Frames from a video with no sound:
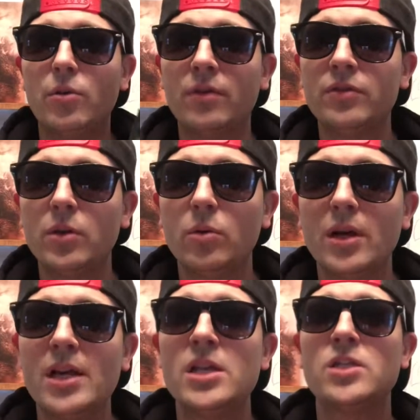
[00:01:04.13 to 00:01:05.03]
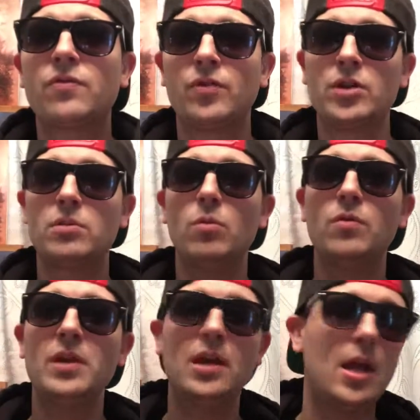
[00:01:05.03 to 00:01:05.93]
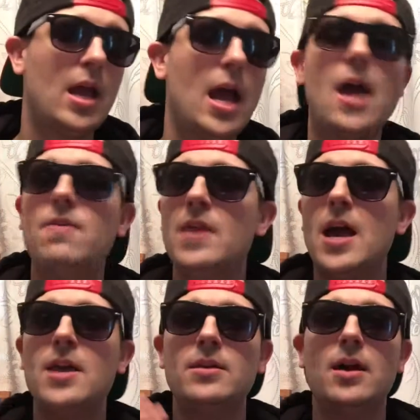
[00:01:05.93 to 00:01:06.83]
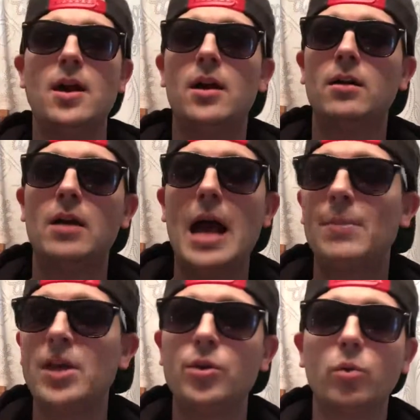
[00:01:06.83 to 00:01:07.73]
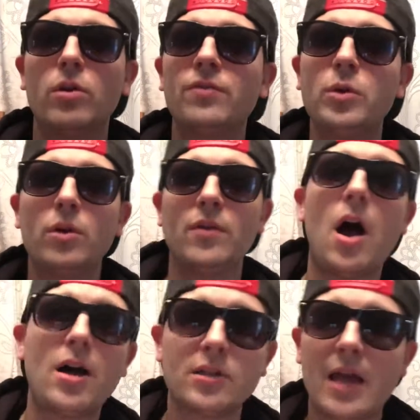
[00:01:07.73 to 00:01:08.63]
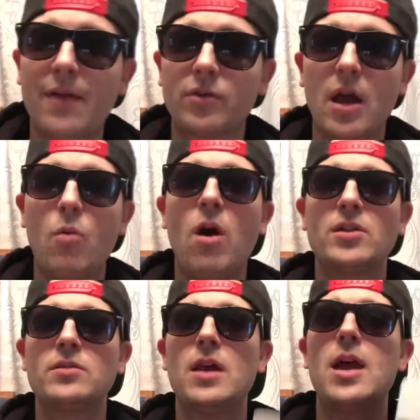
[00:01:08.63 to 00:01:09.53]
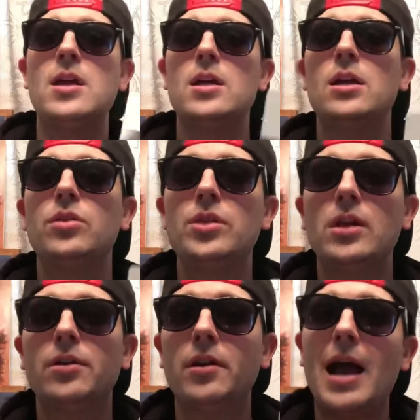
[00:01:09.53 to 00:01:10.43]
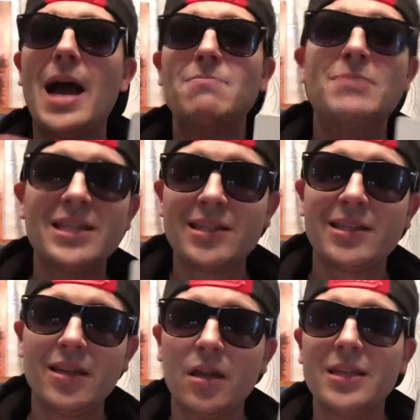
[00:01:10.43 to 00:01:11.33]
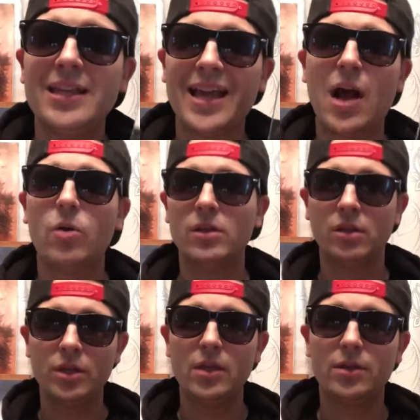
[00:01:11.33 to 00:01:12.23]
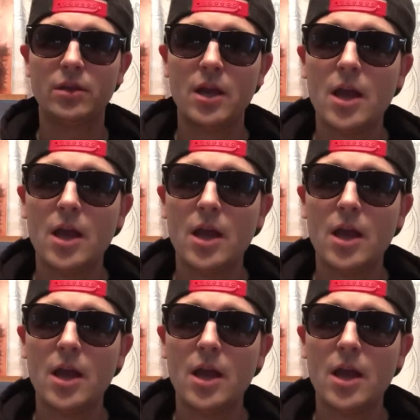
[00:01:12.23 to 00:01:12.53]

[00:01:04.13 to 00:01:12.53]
to review his first movie, and then I'm going to do a review of Us after I watch that in theater. I missed Get Out in theater.